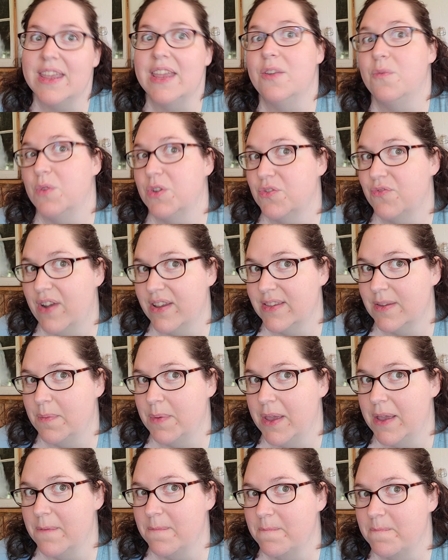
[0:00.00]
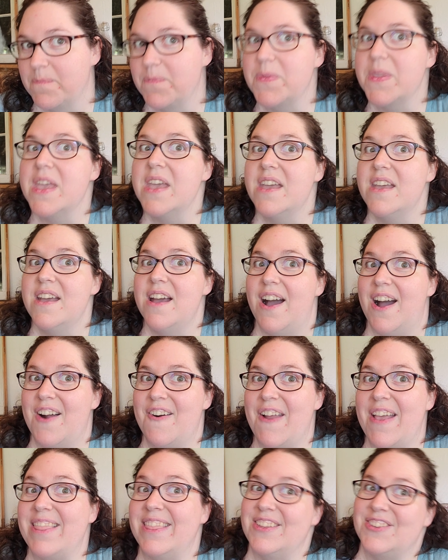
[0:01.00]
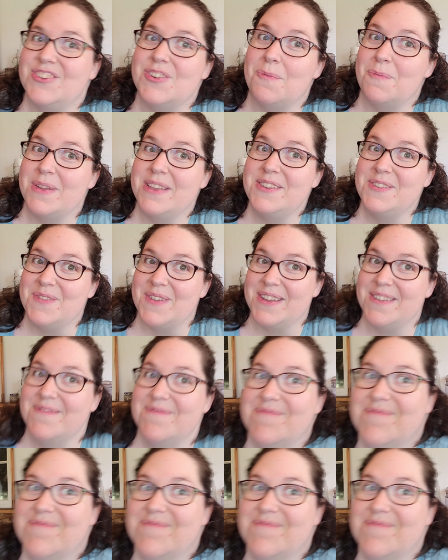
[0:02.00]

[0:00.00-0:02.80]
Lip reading: in which recipe. All right, let's jump into it.